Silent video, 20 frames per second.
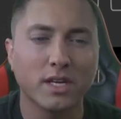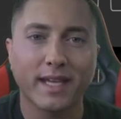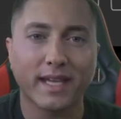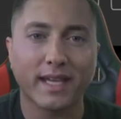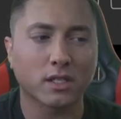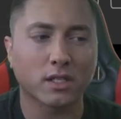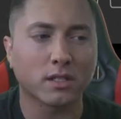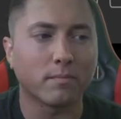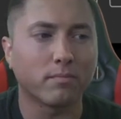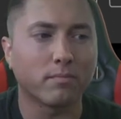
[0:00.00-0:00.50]
And
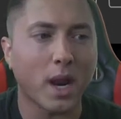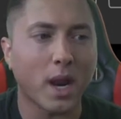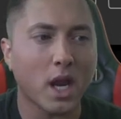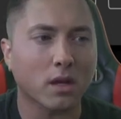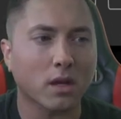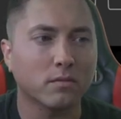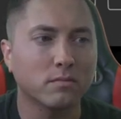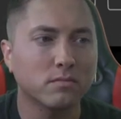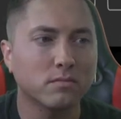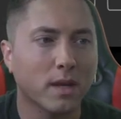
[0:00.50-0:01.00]
at the
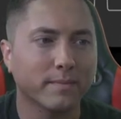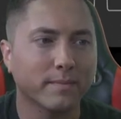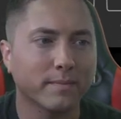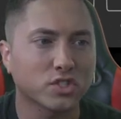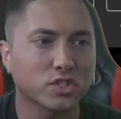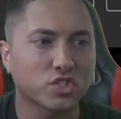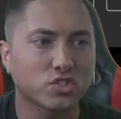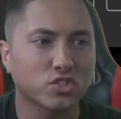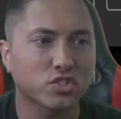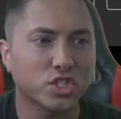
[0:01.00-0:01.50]
bottom, I'm gonna
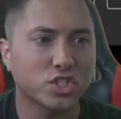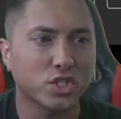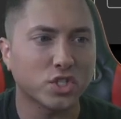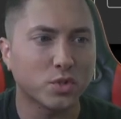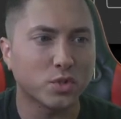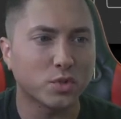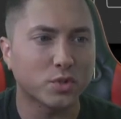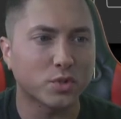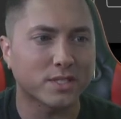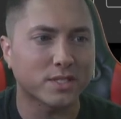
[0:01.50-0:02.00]

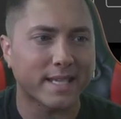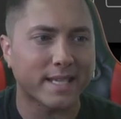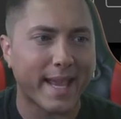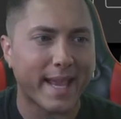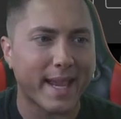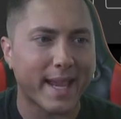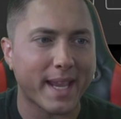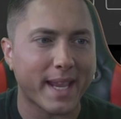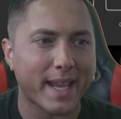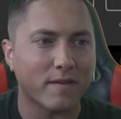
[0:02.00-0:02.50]
choose
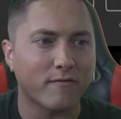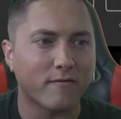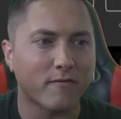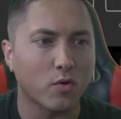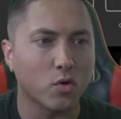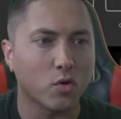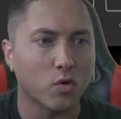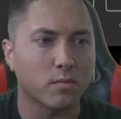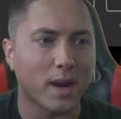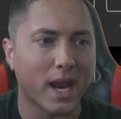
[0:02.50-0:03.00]
a
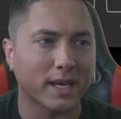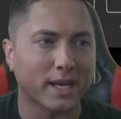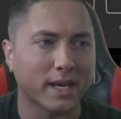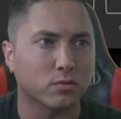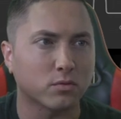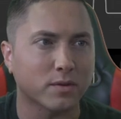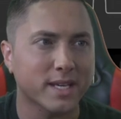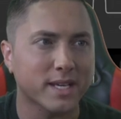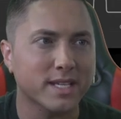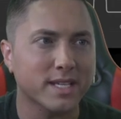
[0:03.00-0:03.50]
full body
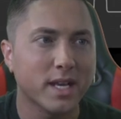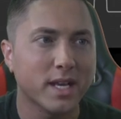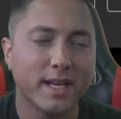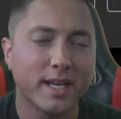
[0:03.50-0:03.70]
rig,